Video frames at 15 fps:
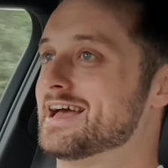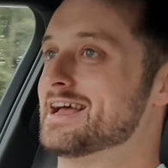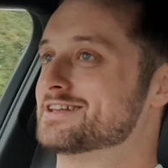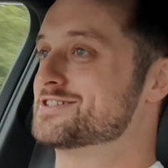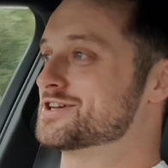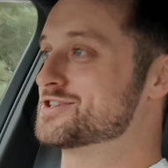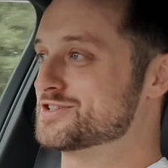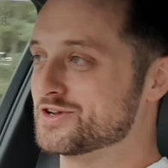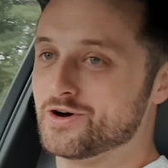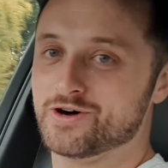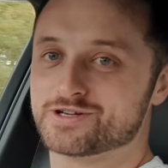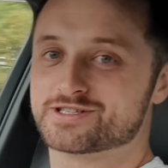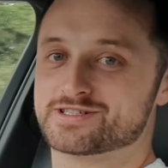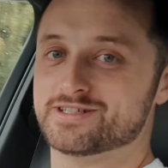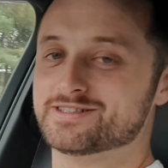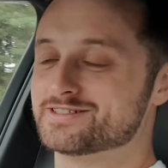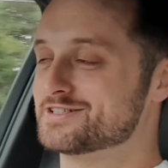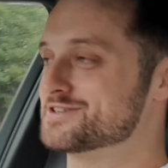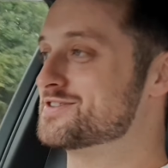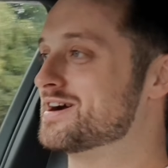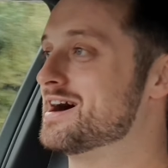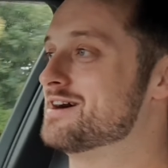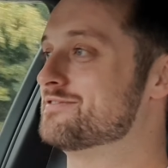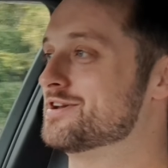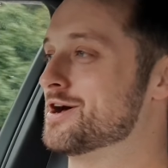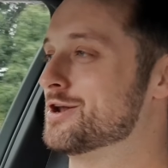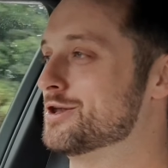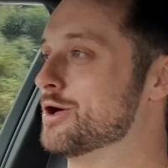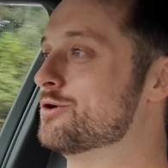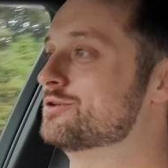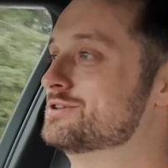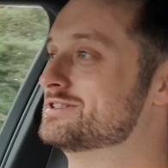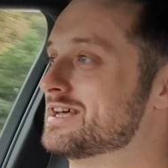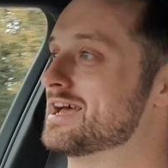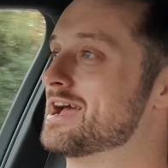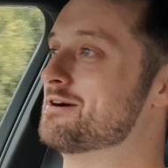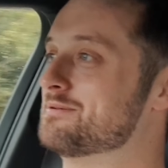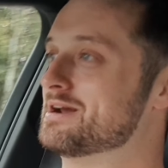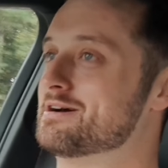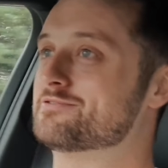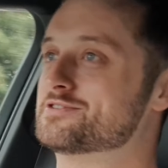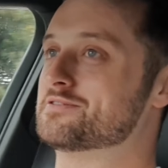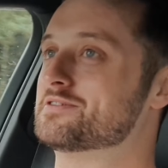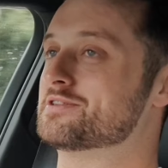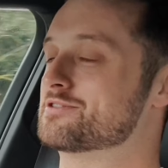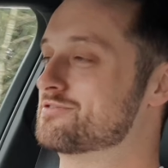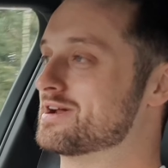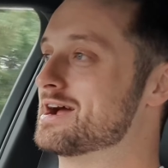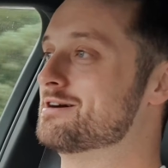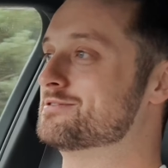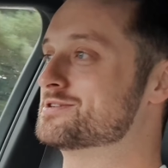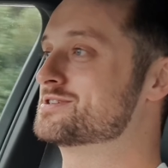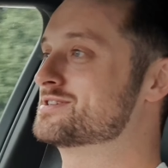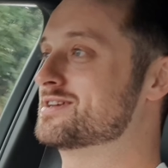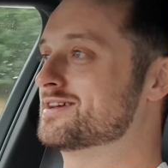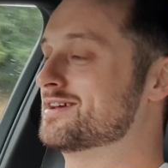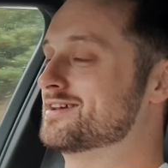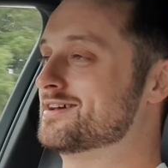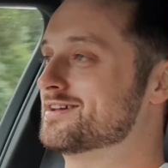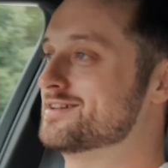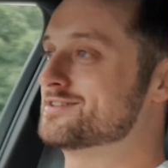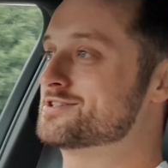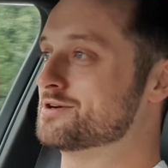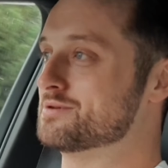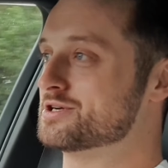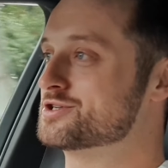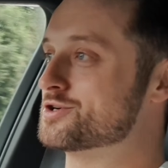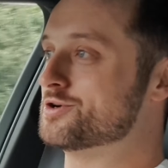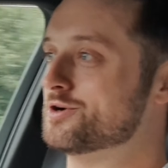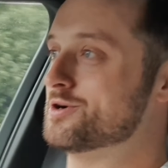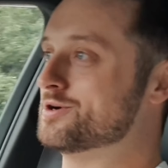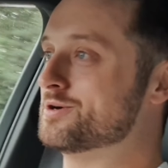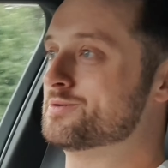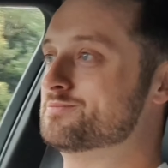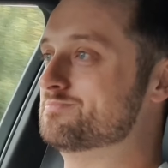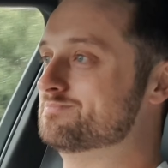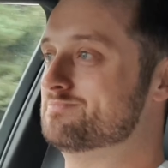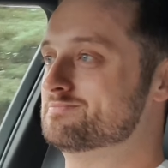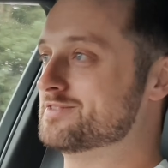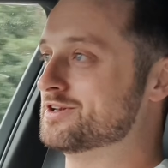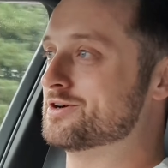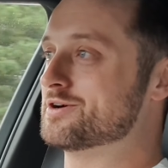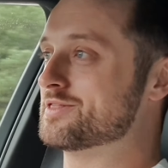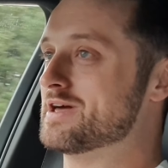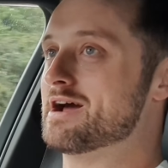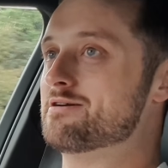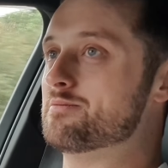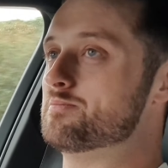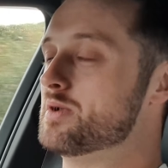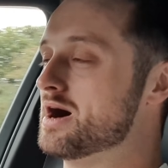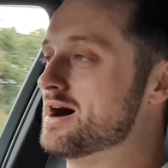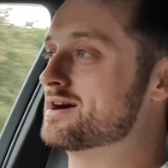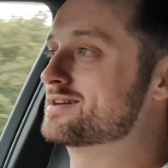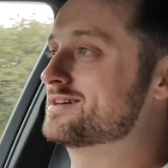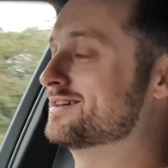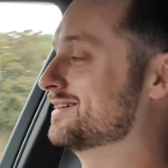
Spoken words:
it's exhausting to drive. And at a long day where I've driven 3 hours to a show, you know, there and back,